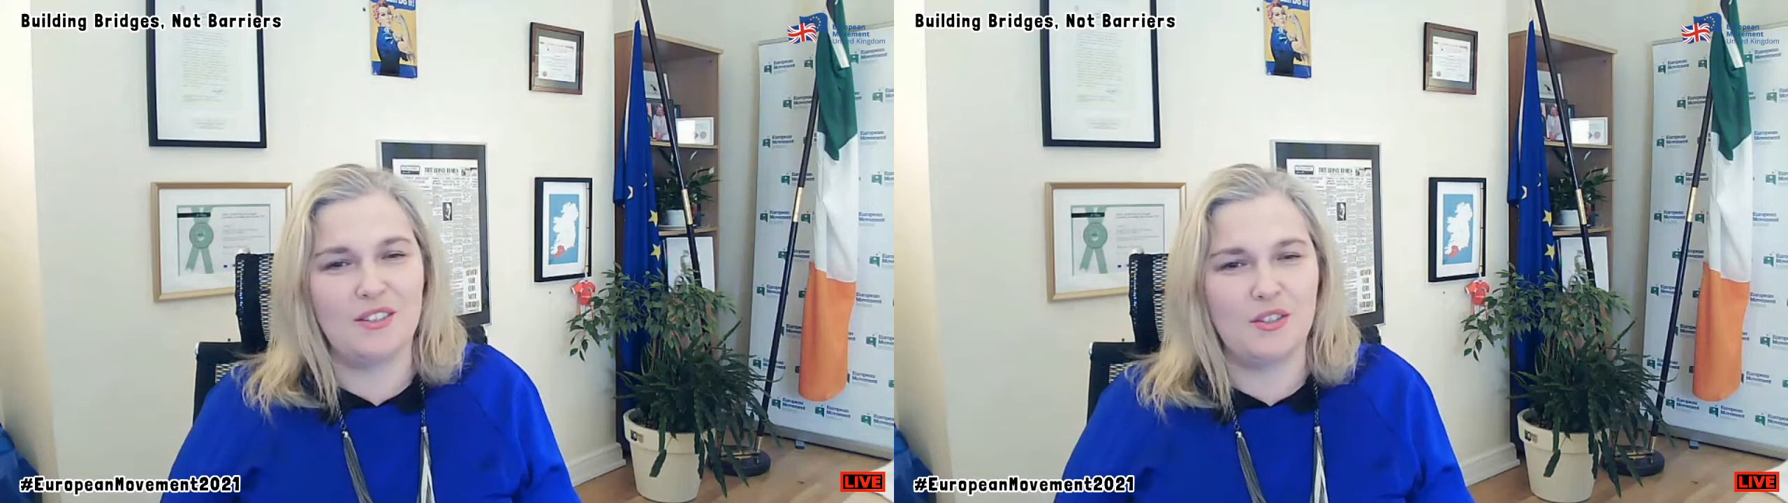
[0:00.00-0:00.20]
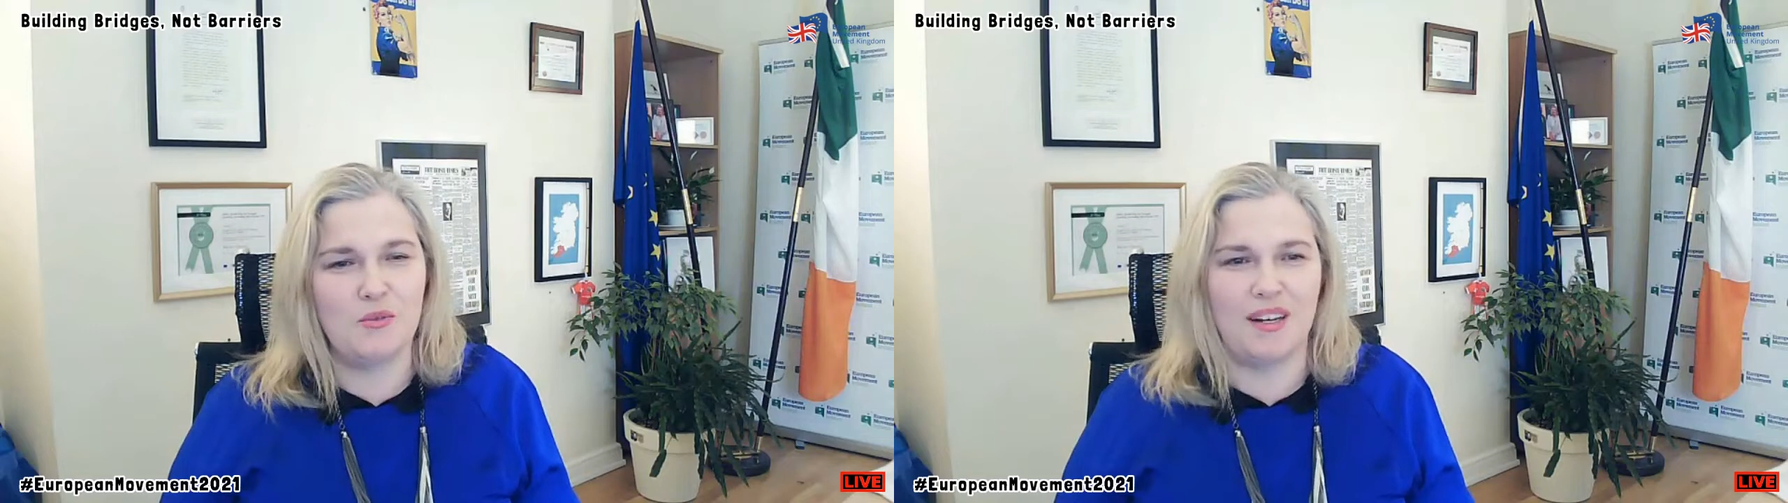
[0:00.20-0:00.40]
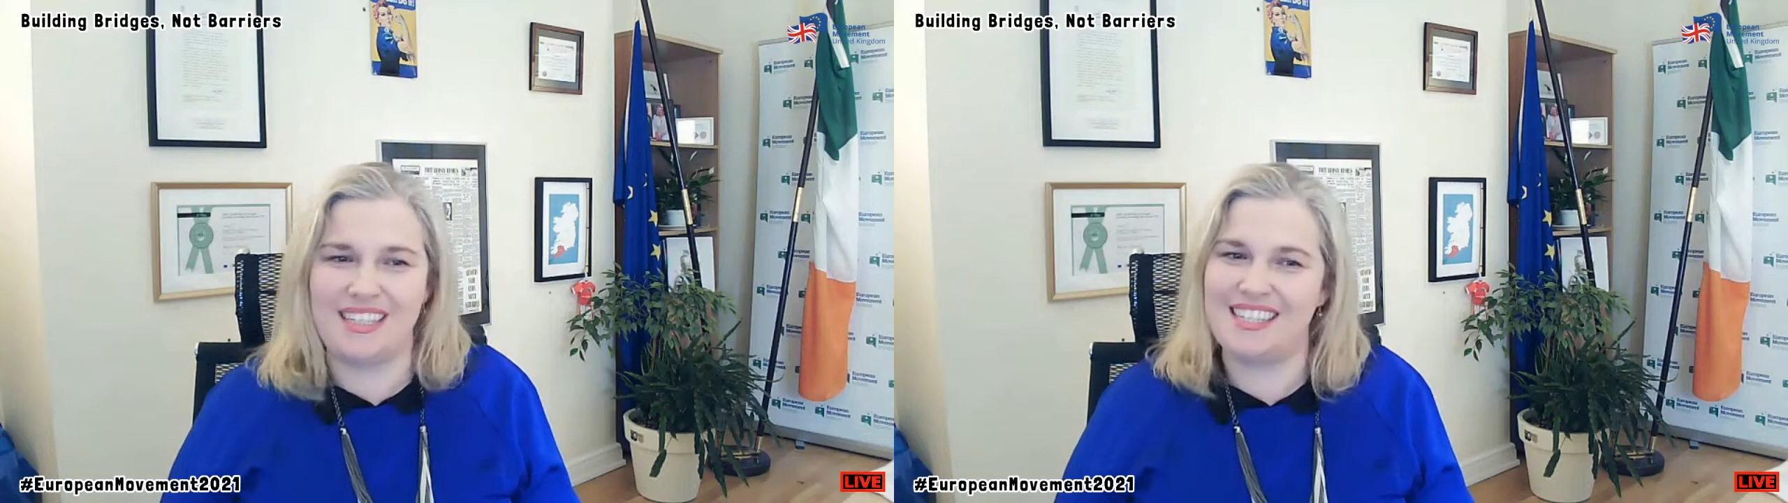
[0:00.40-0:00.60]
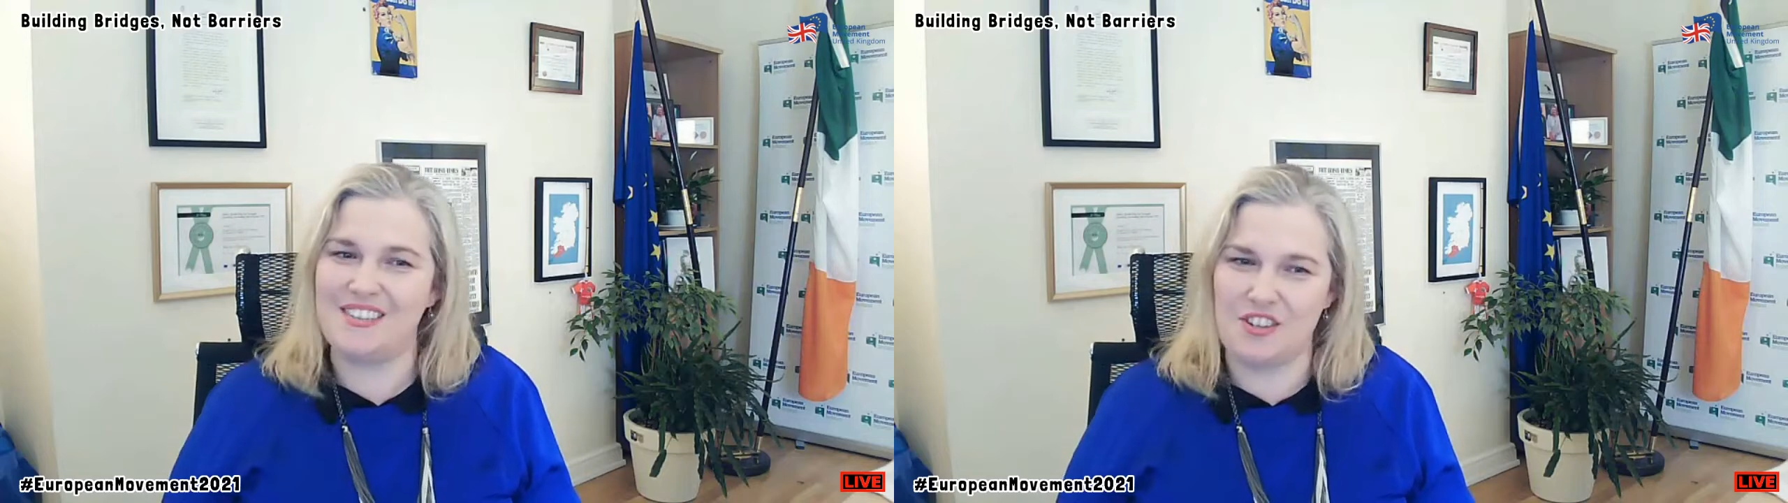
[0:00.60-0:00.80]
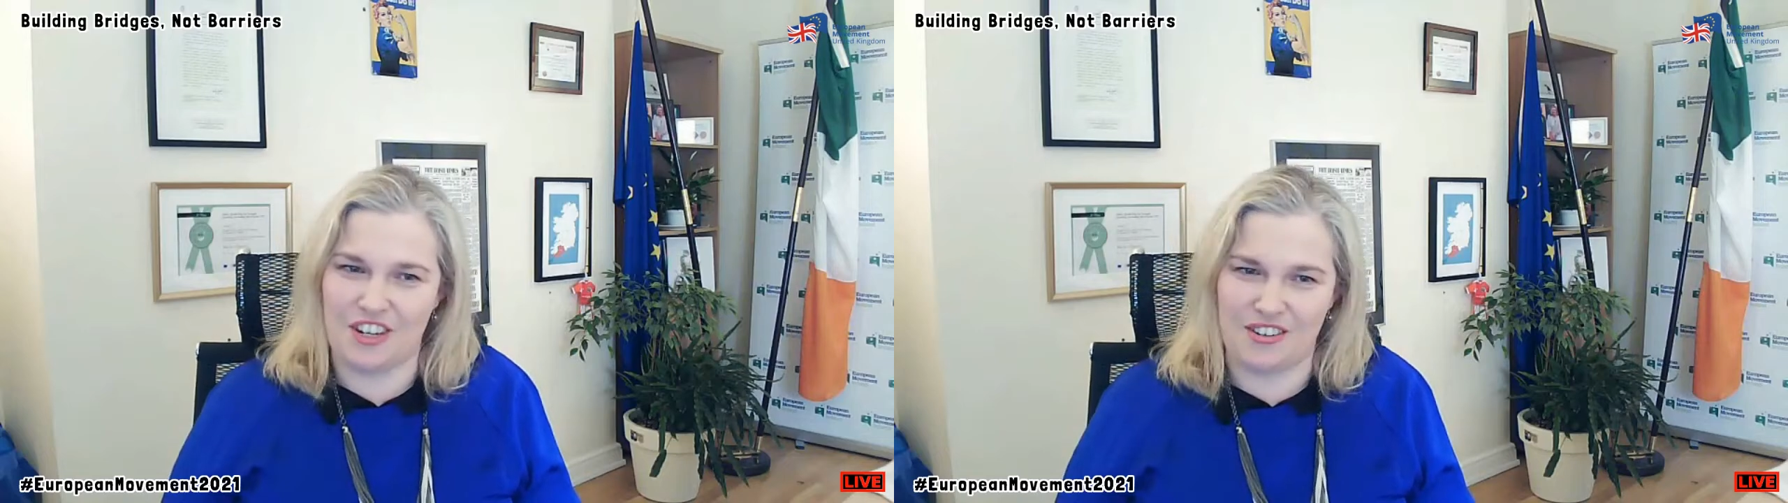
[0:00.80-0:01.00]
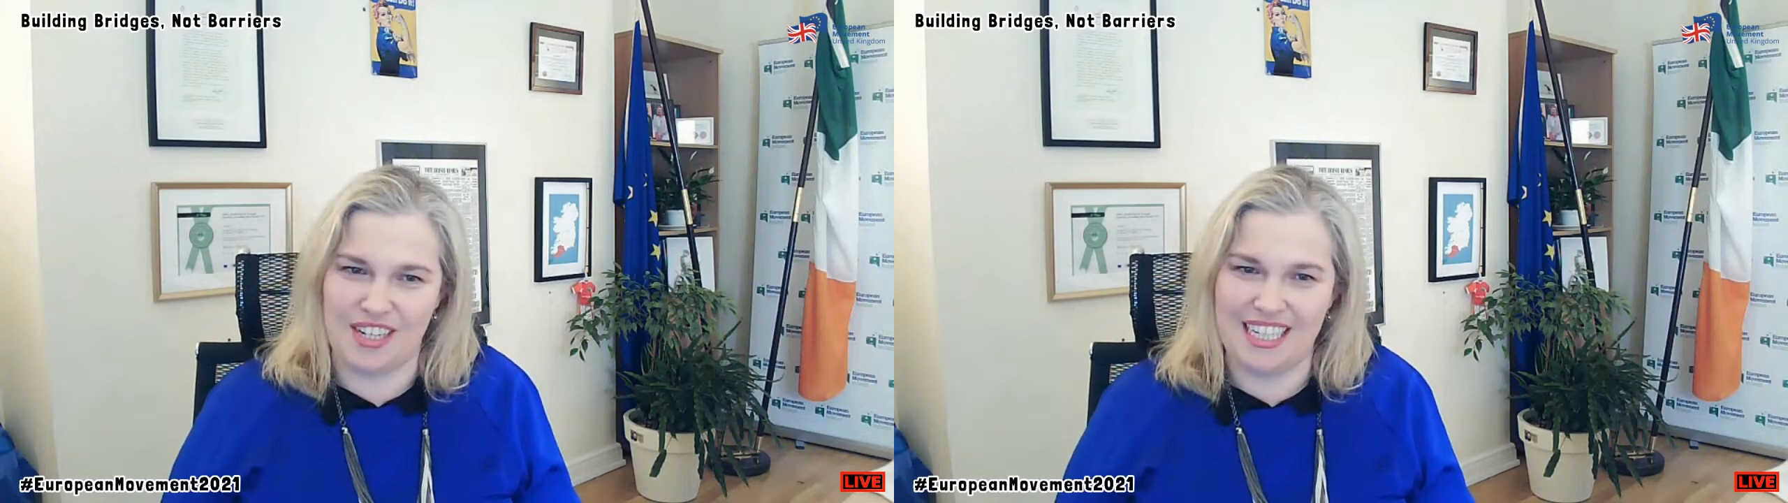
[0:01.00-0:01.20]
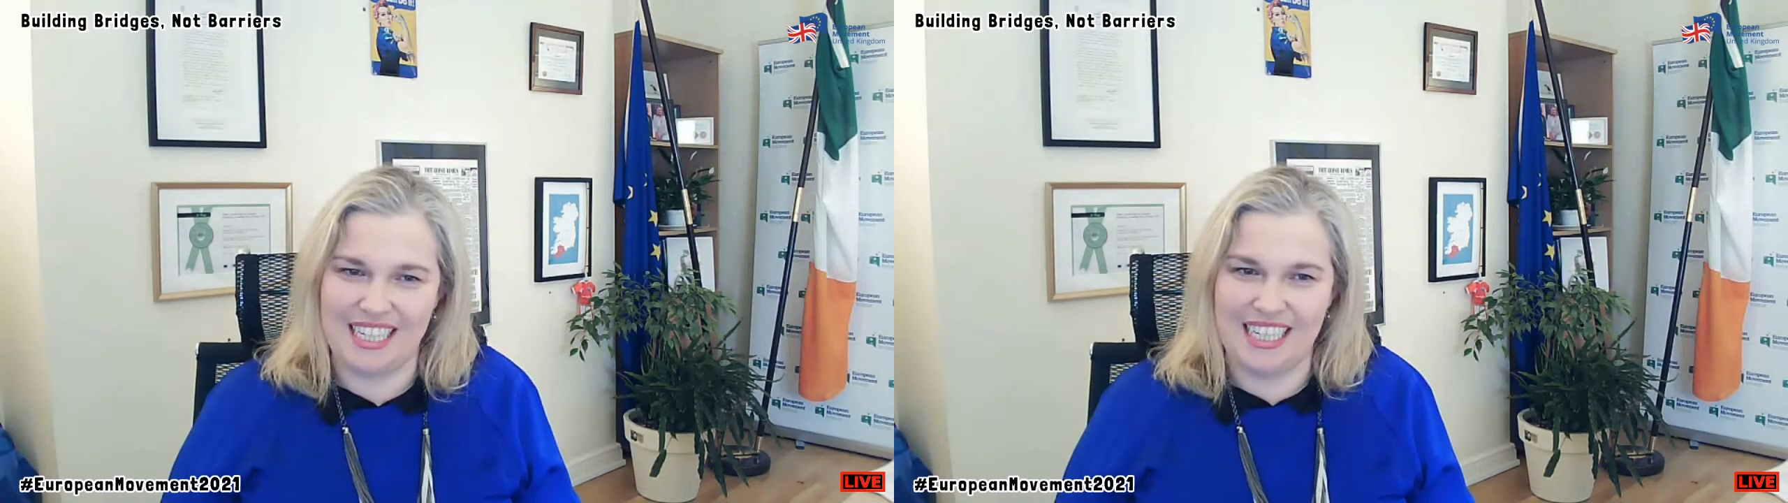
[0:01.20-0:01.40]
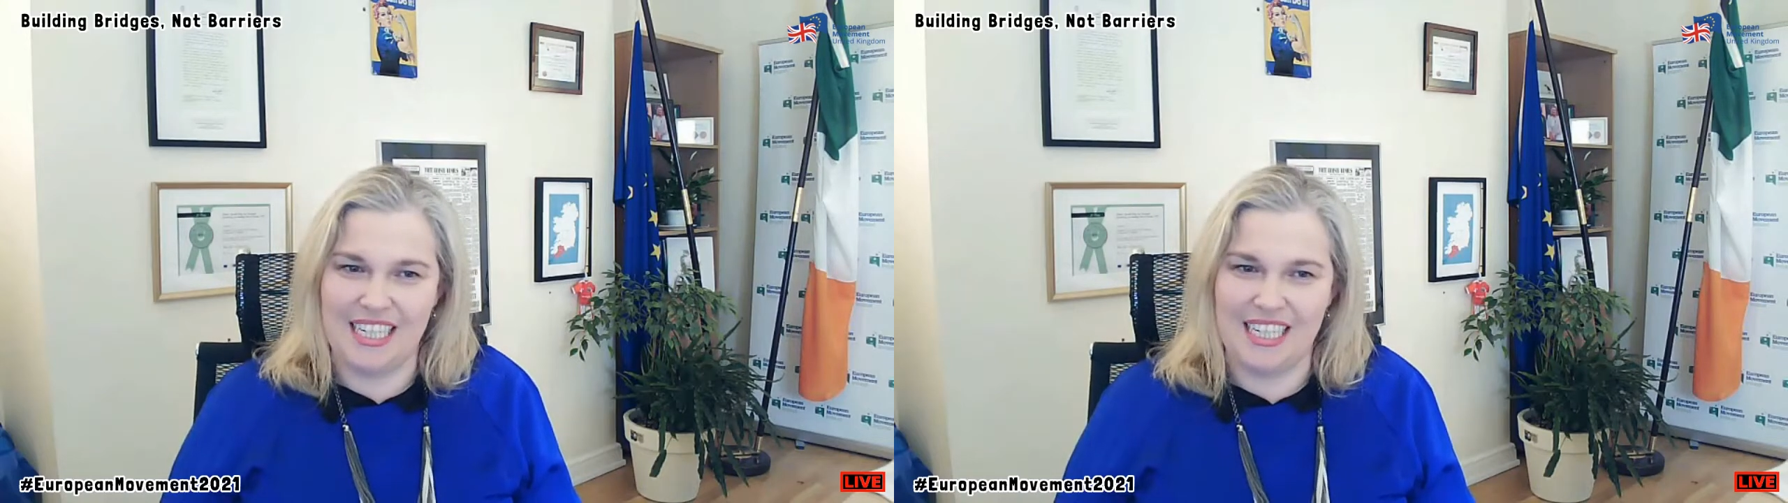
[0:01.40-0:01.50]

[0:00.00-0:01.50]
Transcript: had two bites at the cherry.